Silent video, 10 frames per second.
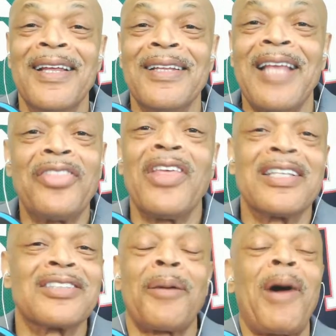They think
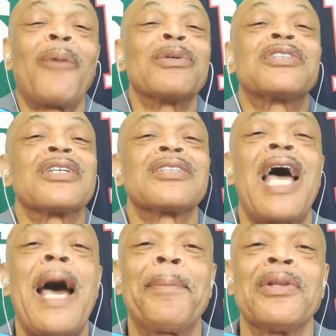somehow it just
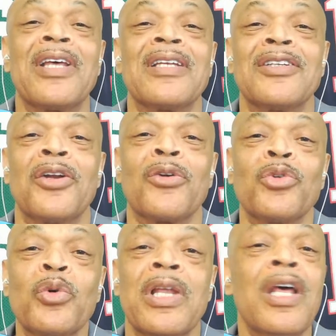happened that,
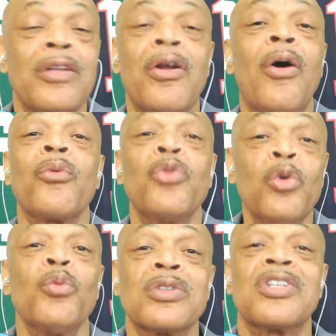
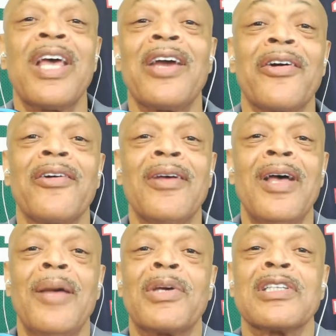Newton was there
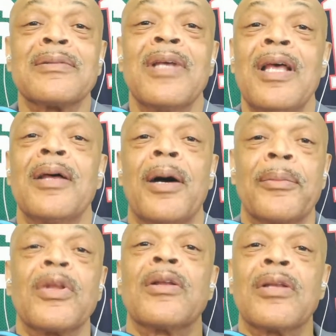because
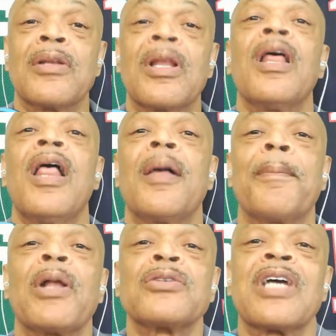
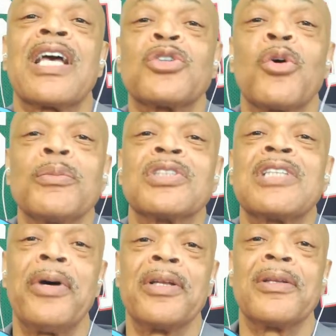Belichick had told him to stay
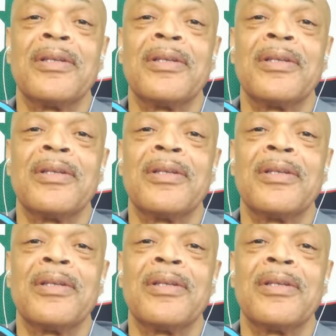put.